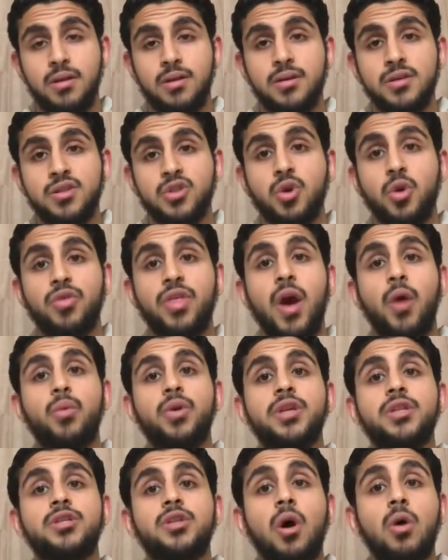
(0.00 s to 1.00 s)
so that we
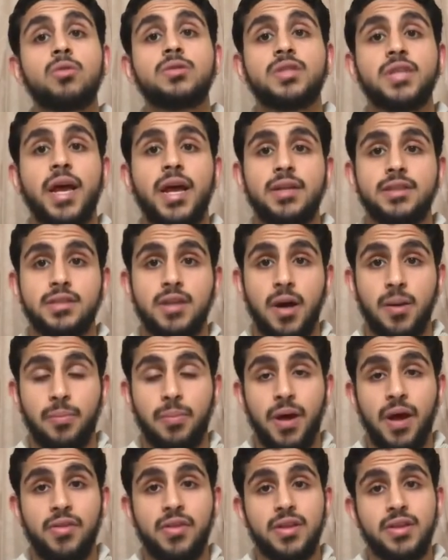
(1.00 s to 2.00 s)
don't end up
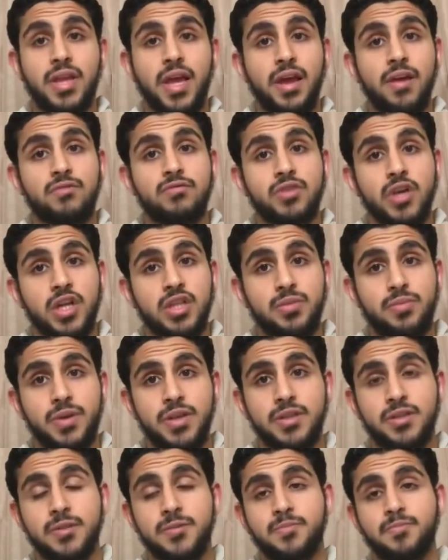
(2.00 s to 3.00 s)
on the Day of
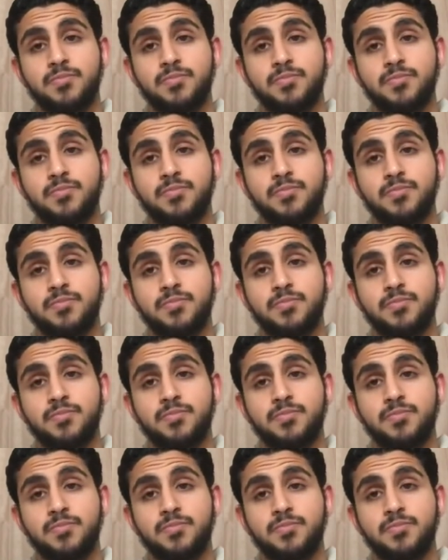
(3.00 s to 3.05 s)
Judgment